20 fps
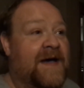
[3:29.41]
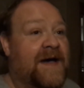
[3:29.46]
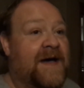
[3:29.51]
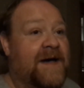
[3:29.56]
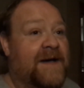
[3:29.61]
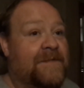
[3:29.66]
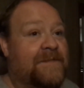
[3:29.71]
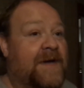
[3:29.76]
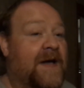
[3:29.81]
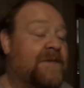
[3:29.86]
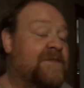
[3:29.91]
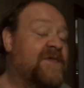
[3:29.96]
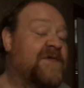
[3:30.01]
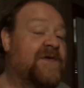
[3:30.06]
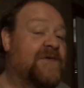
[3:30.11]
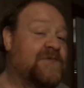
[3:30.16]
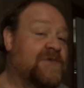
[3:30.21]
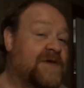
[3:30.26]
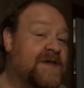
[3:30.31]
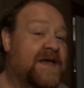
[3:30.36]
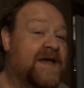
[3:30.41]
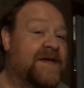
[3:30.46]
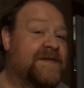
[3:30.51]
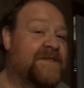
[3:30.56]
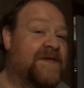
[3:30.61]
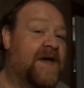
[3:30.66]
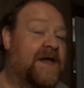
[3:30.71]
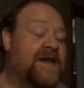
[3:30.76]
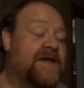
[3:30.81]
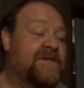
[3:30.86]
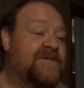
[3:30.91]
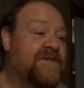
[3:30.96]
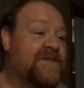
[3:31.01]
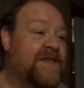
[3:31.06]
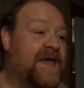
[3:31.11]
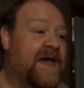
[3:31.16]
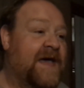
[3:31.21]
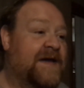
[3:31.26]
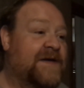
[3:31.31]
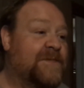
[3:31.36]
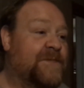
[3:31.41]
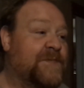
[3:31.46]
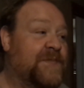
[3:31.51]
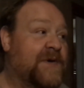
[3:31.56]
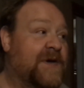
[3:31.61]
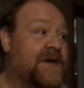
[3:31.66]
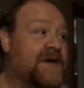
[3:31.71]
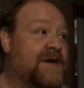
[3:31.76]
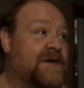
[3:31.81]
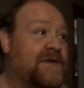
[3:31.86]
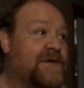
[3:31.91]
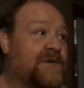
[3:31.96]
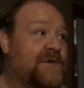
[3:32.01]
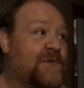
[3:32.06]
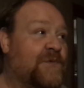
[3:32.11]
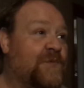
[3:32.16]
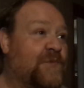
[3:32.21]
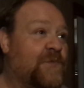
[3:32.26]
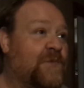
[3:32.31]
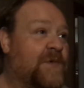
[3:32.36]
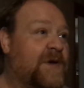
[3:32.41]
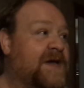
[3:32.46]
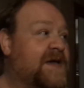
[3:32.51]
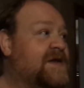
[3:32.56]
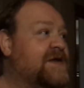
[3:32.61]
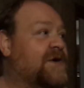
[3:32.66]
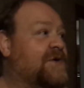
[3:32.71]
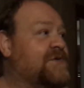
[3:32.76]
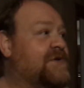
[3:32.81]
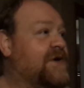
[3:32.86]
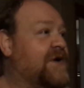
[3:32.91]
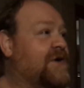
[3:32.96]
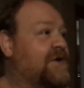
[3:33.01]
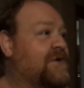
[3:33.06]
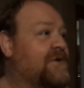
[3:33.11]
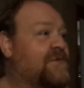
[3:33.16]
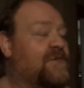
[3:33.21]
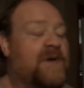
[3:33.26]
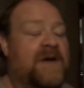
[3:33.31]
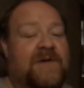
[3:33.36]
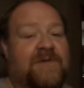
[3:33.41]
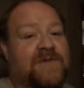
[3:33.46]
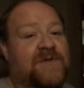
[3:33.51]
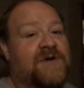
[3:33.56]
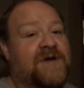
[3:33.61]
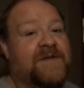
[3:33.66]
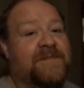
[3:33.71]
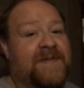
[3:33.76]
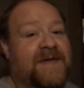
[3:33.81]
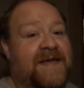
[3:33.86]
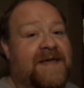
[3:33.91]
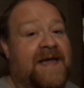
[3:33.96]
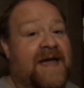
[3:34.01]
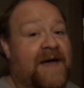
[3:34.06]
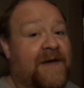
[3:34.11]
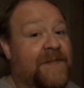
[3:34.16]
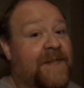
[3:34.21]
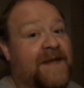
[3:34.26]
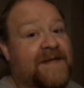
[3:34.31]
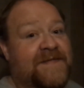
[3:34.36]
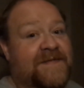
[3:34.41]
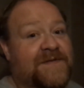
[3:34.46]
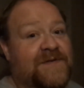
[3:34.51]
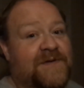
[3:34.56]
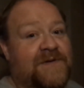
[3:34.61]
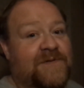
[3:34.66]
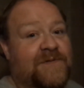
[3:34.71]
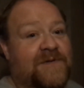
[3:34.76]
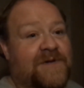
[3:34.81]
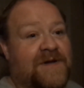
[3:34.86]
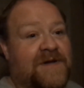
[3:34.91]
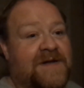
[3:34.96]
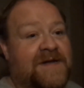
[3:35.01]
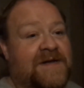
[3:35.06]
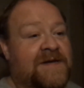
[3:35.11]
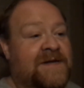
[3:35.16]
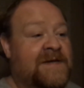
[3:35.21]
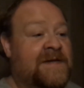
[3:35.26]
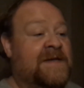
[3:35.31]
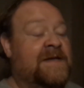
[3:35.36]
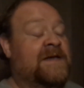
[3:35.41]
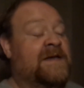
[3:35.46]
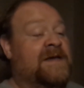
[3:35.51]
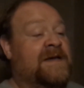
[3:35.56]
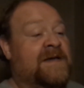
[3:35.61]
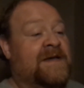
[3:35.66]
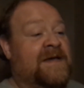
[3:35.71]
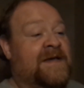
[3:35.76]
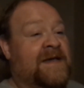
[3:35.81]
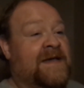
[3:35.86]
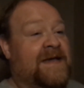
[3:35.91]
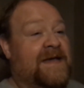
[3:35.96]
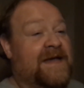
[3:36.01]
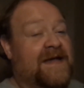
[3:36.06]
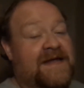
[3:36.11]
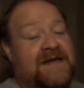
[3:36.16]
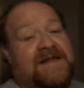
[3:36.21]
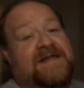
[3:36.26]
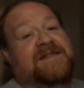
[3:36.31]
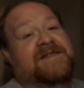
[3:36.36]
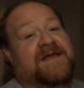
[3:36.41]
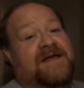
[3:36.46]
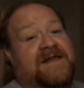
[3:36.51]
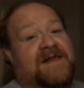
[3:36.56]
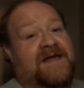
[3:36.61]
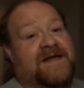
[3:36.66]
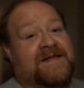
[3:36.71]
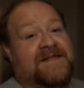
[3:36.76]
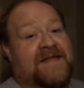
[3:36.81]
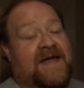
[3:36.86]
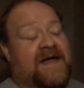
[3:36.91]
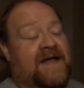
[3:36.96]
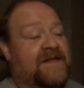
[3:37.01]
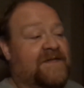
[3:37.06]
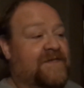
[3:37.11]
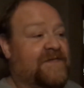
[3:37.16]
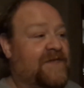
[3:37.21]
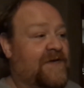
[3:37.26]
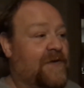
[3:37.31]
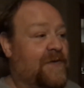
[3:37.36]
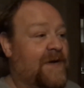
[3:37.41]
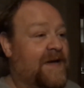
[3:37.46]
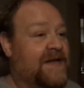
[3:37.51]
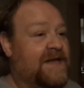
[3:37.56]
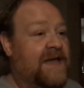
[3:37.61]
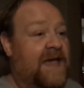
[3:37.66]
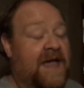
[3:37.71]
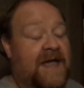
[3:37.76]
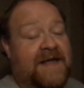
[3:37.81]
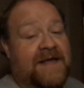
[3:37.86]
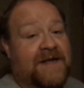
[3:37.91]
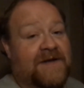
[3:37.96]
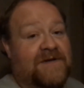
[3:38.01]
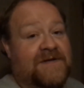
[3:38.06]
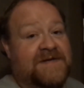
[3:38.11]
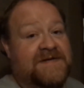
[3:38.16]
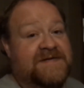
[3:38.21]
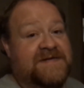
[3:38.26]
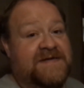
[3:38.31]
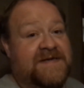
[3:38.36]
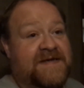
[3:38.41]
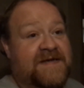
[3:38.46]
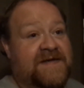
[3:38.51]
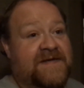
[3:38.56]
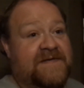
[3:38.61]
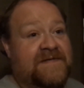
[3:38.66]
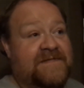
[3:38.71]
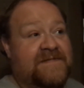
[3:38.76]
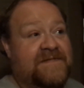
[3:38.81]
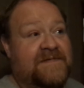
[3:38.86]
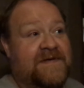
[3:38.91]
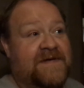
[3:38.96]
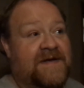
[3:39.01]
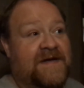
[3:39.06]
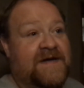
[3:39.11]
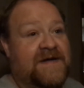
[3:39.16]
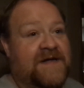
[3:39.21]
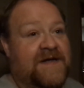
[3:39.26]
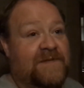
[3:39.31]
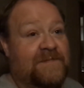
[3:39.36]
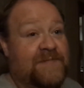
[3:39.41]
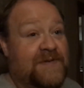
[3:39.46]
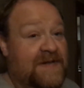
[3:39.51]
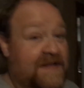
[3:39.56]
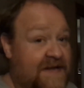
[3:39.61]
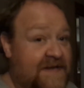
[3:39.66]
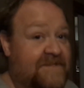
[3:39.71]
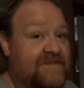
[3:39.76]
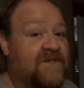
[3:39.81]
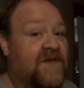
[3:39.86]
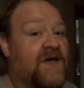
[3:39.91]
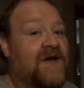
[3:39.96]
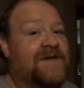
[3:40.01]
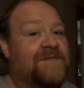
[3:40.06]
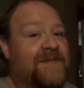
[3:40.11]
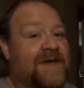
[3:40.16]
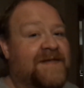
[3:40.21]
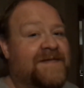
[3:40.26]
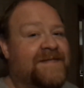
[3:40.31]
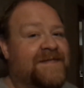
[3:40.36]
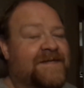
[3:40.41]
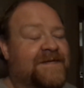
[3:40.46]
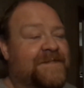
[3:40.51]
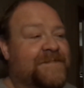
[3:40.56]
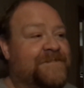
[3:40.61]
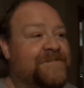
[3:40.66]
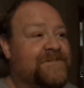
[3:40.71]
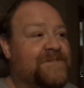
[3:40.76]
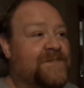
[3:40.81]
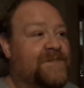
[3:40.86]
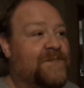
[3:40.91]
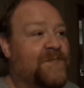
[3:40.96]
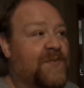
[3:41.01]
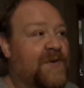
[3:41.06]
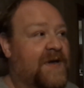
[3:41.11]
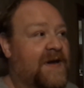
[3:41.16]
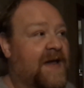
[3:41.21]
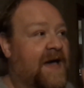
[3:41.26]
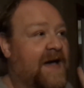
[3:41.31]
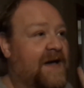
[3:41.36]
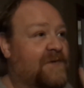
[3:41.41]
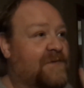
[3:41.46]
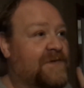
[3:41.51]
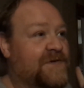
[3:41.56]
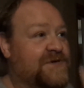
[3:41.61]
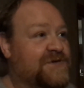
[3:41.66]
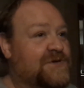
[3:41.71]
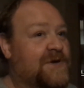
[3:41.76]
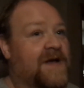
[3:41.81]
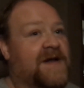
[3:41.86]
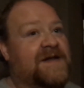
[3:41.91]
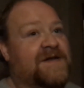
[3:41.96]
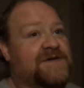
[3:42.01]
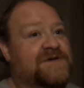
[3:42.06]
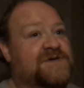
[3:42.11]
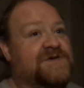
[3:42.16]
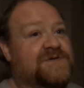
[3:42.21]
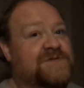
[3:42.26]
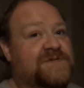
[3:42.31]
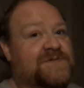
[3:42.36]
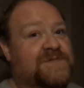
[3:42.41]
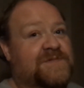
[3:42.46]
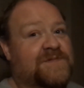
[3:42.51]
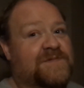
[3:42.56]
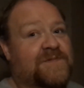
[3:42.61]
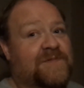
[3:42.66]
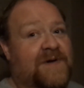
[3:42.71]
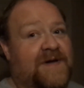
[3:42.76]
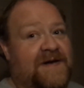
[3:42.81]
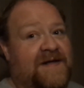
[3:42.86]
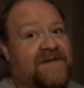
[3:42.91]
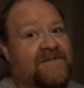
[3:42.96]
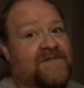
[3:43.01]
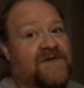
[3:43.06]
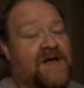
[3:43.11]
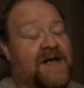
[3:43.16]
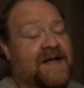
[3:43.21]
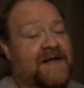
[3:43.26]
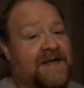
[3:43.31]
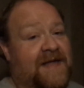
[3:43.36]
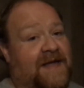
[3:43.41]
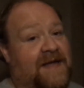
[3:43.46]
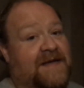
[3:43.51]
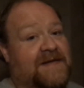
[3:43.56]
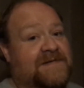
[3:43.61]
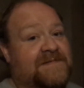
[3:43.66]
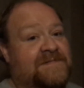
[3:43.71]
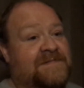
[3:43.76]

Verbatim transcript: Um, I'm still really excited for that, but we don't know where we're going to be, how that's going to work, anything like that. So I can't guarantee a complete Vlogmas, but I will try to do whatever I can.